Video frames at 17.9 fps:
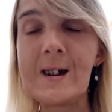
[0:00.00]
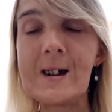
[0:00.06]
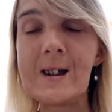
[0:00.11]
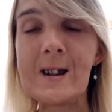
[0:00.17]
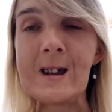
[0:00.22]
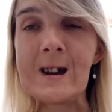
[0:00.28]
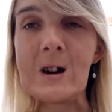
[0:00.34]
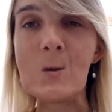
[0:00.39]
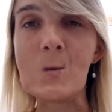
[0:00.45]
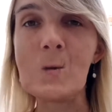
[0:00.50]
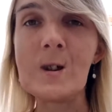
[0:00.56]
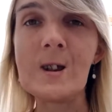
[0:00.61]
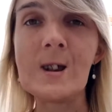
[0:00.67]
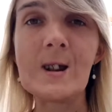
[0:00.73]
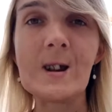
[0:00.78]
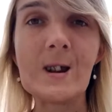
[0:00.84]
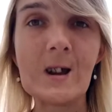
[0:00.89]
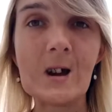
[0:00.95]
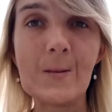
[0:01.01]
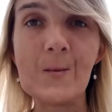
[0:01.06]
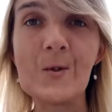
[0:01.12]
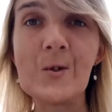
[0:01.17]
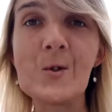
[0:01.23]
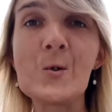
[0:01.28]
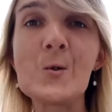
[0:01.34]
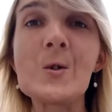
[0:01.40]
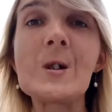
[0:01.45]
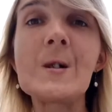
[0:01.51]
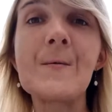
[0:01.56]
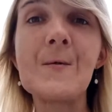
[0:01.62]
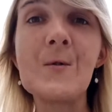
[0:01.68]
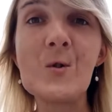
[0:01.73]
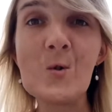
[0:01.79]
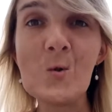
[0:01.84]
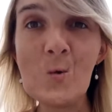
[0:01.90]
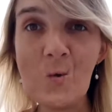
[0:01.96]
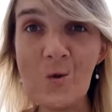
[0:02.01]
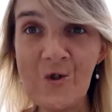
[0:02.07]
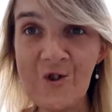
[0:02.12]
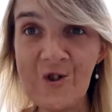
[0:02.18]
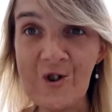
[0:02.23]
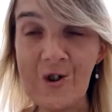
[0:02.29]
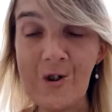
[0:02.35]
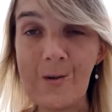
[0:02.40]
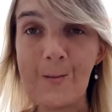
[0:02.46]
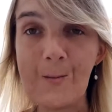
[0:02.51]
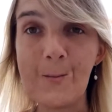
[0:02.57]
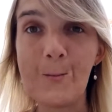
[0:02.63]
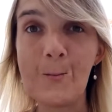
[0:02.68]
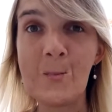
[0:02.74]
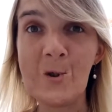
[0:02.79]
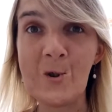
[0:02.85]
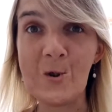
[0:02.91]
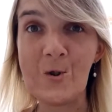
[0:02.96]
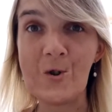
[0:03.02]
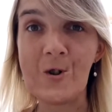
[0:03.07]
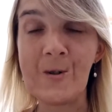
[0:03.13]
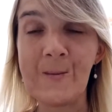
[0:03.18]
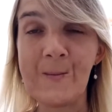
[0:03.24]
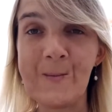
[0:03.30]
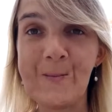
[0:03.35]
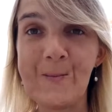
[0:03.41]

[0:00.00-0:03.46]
and now when it comes to the future mirror,